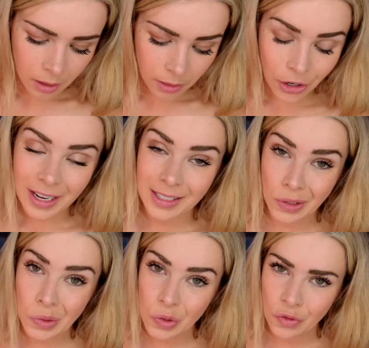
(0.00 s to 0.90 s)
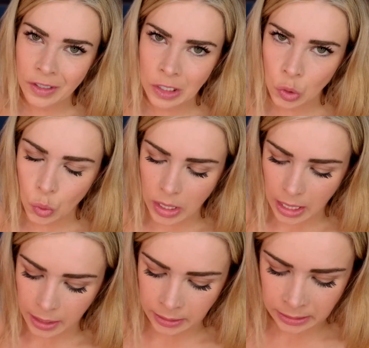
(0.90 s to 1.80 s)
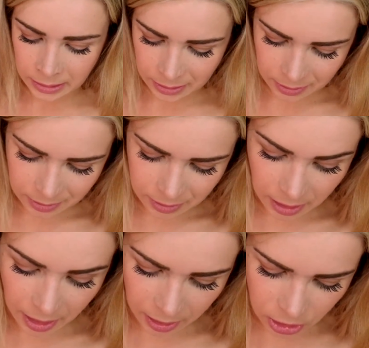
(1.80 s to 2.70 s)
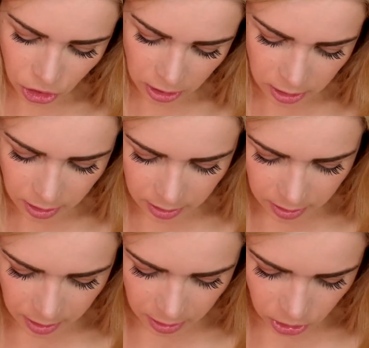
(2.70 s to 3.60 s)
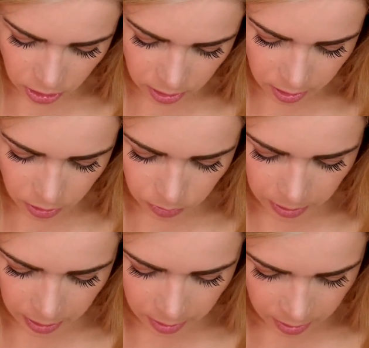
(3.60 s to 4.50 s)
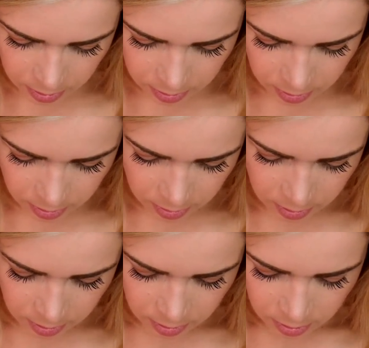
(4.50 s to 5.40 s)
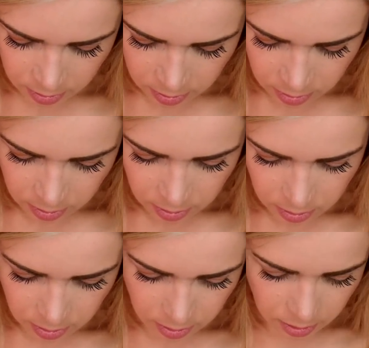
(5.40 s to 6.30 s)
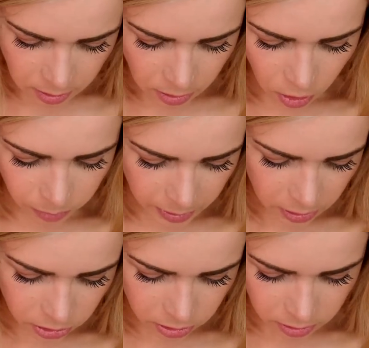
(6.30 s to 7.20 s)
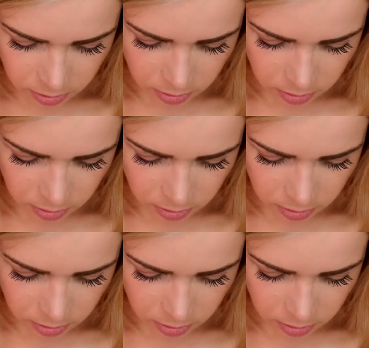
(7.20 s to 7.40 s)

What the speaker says: There is also Victoria, and she does think she's the queen. Snobbish.